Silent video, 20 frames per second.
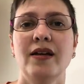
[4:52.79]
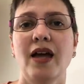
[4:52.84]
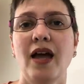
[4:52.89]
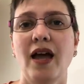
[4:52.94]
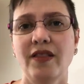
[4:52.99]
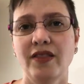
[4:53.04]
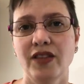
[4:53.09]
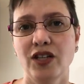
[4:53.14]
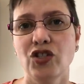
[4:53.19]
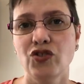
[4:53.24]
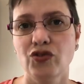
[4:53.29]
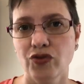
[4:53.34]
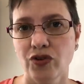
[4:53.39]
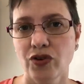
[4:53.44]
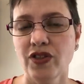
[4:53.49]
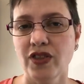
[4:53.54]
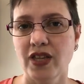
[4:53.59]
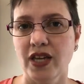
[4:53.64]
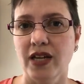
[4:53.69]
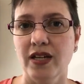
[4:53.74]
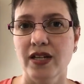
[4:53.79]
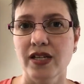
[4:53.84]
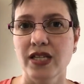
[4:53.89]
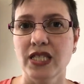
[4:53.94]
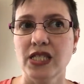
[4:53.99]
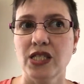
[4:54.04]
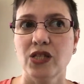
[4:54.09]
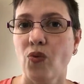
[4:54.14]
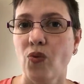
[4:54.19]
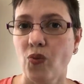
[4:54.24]
And the truth
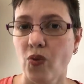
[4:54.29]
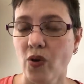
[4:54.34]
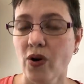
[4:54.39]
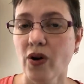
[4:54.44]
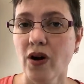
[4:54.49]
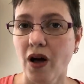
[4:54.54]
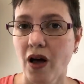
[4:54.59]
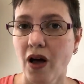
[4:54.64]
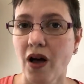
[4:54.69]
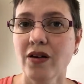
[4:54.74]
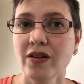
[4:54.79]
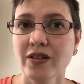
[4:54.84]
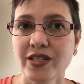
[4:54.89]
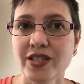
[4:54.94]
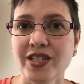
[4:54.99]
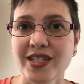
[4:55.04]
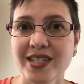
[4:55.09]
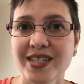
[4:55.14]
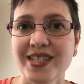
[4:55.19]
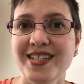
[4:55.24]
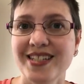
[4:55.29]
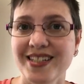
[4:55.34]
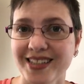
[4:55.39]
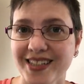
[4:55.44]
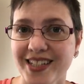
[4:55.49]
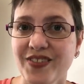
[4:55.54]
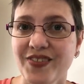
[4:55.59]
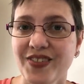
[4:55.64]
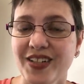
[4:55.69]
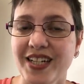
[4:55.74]
is, we're all just
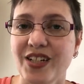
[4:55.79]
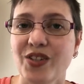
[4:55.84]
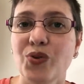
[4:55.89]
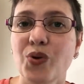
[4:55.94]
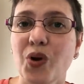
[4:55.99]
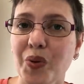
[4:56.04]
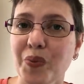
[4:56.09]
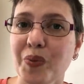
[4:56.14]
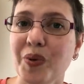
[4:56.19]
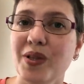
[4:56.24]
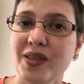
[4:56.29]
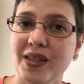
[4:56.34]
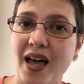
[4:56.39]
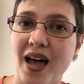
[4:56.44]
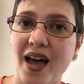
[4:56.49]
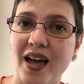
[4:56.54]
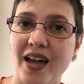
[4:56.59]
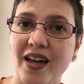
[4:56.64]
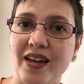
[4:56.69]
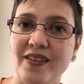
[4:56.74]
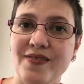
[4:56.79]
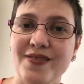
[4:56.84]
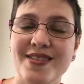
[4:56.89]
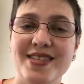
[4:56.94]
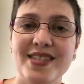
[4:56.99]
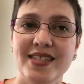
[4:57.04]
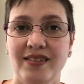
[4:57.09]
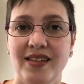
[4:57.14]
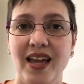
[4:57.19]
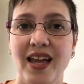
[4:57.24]
living normal
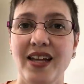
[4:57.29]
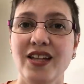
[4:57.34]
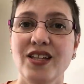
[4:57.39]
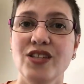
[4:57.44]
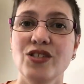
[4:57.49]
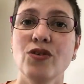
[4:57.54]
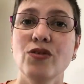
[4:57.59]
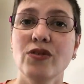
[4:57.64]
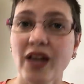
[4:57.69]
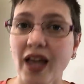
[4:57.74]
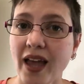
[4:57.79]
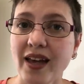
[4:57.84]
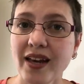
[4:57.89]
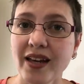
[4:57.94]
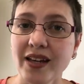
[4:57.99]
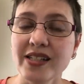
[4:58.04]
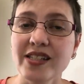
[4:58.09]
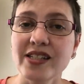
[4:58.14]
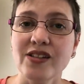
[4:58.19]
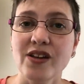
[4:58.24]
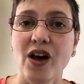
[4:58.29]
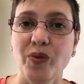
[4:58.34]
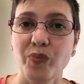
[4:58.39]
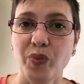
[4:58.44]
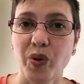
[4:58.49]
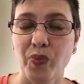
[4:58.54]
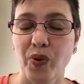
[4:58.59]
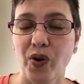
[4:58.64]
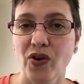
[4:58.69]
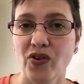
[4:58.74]
lives, and it's okay to not be
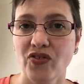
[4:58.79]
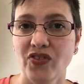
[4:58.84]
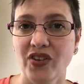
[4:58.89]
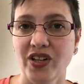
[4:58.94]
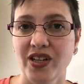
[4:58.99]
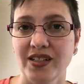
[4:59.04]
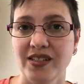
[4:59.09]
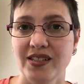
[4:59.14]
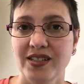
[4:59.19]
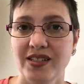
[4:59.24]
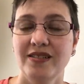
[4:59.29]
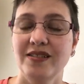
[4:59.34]
perfect.